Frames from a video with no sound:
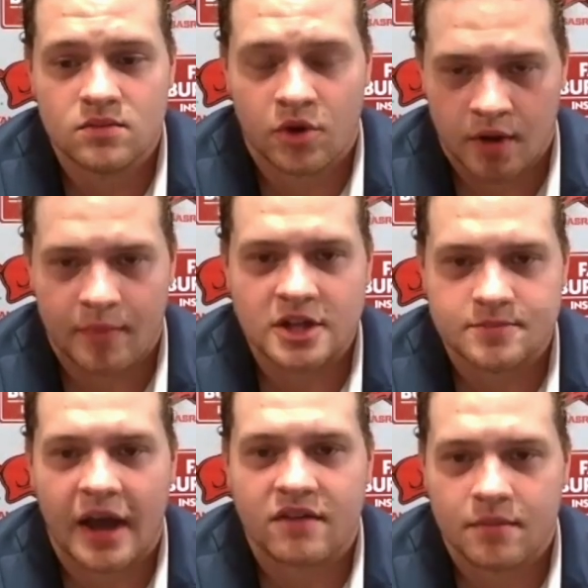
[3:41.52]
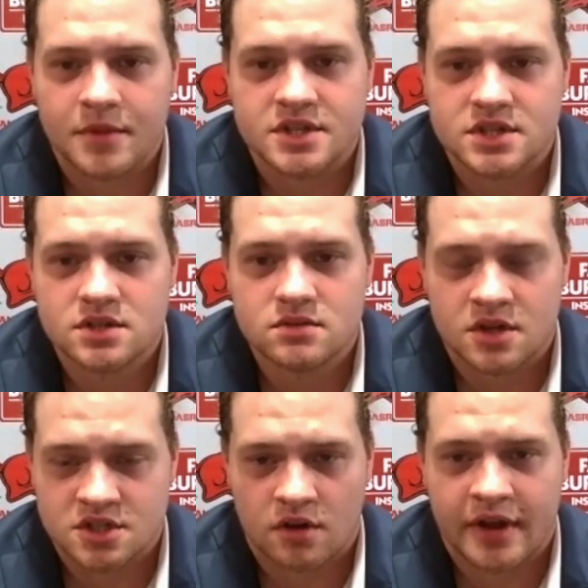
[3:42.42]
we're going to bounce back from this.
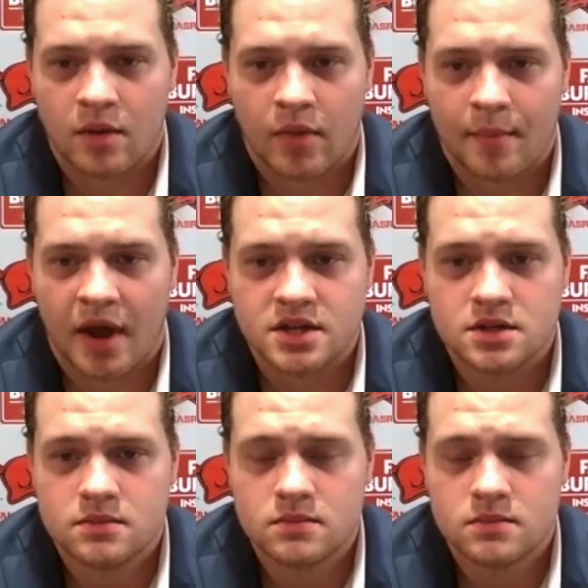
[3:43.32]
There's no doubt in my mind.